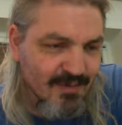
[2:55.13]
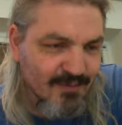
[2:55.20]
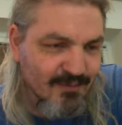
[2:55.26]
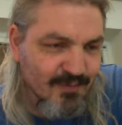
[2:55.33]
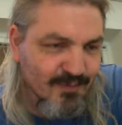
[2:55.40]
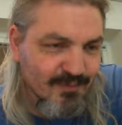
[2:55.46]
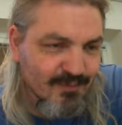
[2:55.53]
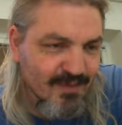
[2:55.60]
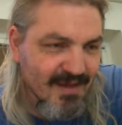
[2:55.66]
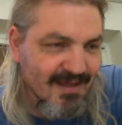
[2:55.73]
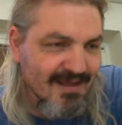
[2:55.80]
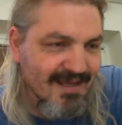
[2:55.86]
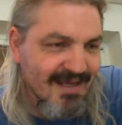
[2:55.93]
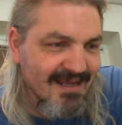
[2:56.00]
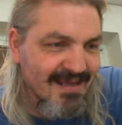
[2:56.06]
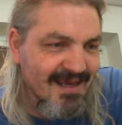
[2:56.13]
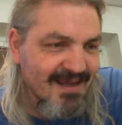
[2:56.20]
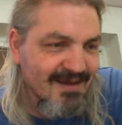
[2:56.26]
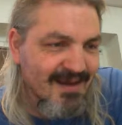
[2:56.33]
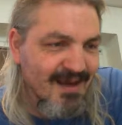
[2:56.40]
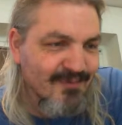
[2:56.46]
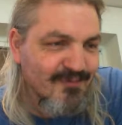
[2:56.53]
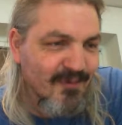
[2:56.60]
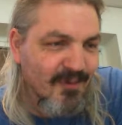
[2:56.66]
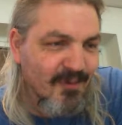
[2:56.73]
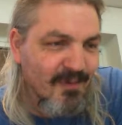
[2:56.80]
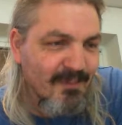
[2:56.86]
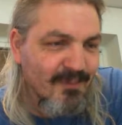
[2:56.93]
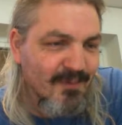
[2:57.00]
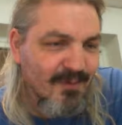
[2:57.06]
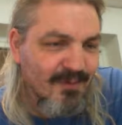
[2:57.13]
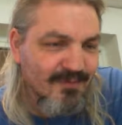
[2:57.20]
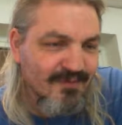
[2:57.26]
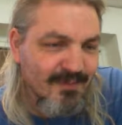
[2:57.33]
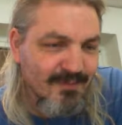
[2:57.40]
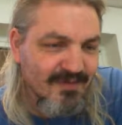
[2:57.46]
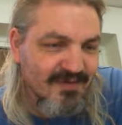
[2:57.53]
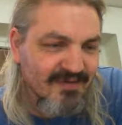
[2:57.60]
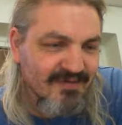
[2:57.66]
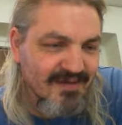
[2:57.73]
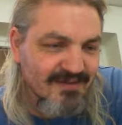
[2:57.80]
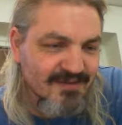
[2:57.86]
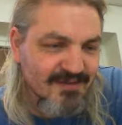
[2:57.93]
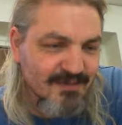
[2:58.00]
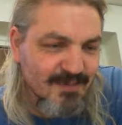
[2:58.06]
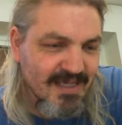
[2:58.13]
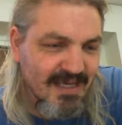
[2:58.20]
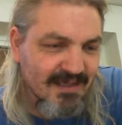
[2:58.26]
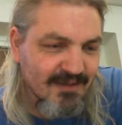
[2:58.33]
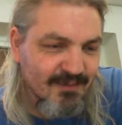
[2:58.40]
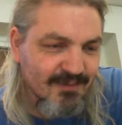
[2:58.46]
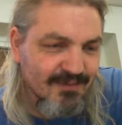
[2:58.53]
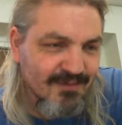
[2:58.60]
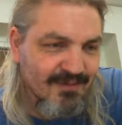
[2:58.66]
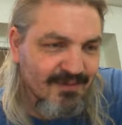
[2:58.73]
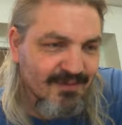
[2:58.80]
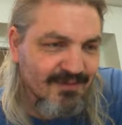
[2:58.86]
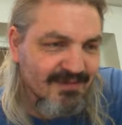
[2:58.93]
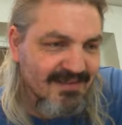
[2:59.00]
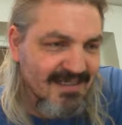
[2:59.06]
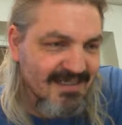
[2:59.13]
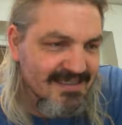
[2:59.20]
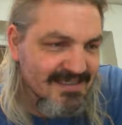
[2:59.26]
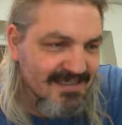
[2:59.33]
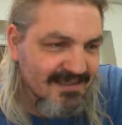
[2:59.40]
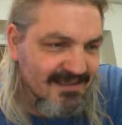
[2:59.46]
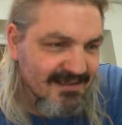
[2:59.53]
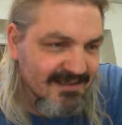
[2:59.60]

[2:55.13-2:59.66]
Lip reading: sort of a follow-up on some of the discussions we had on testing.